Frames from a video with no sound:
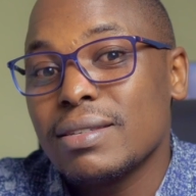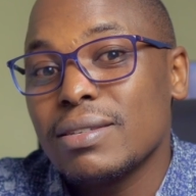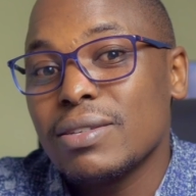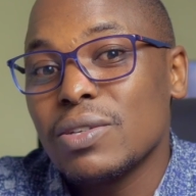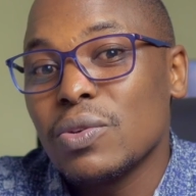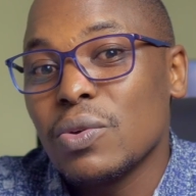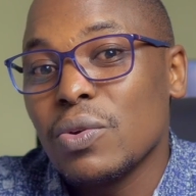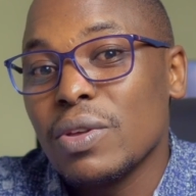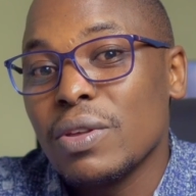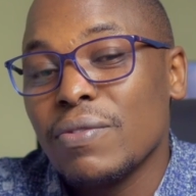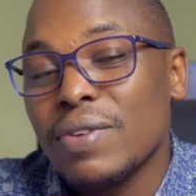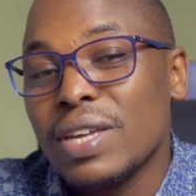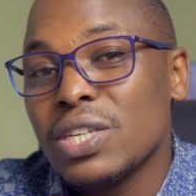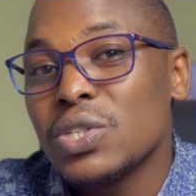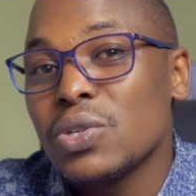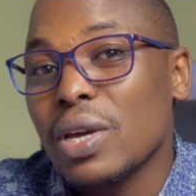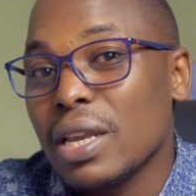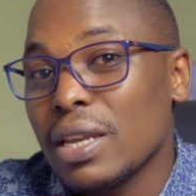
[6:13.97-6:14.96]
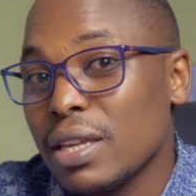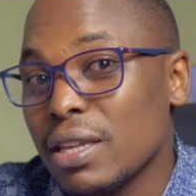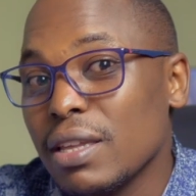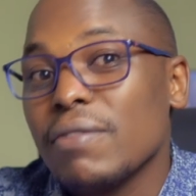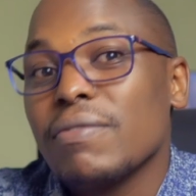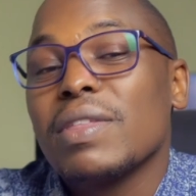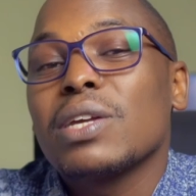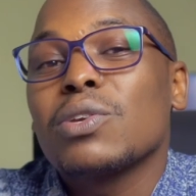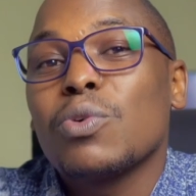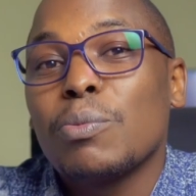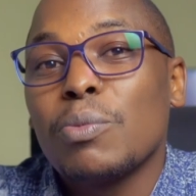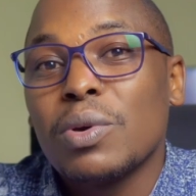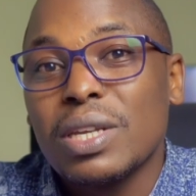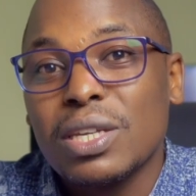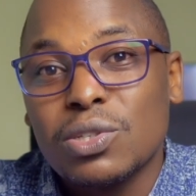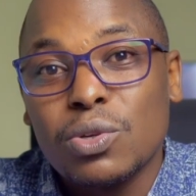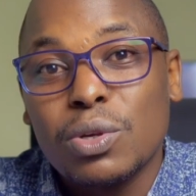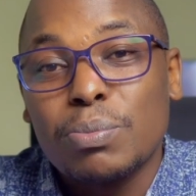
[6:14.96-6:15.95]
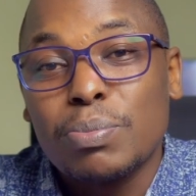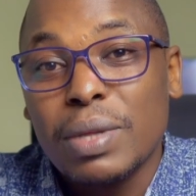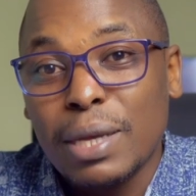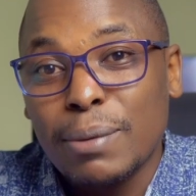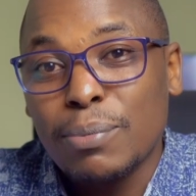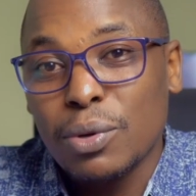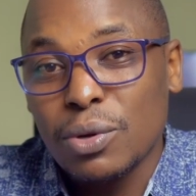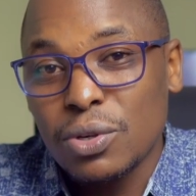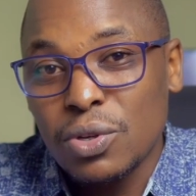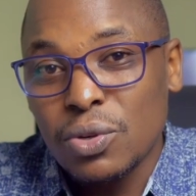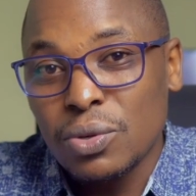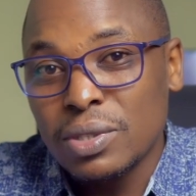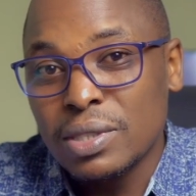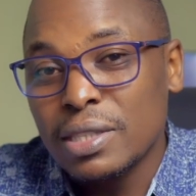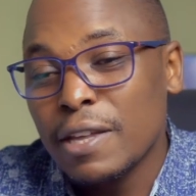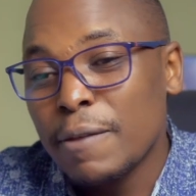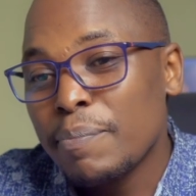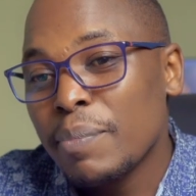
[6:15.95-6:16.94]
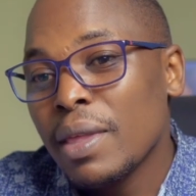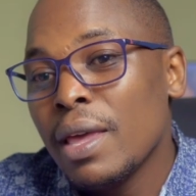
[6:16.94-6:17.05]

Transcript: you eventually, if that hormone is not being produced,